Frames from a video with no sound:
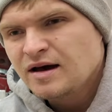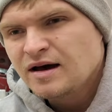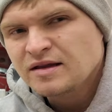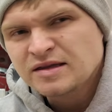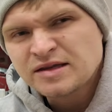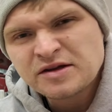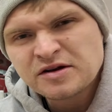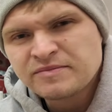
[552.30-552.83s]
a
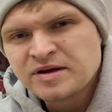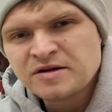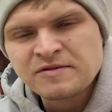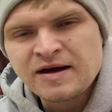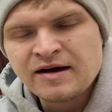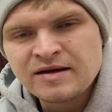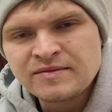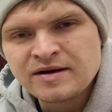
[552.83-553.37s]
little bit
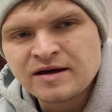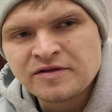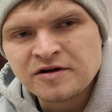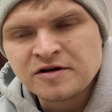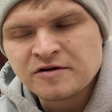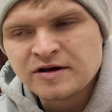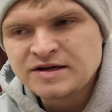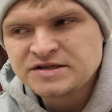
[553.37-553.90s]
rowdy but
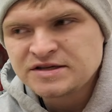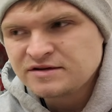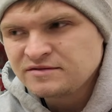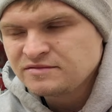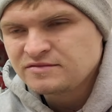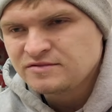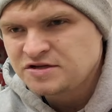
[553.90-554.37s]
nothing crazy,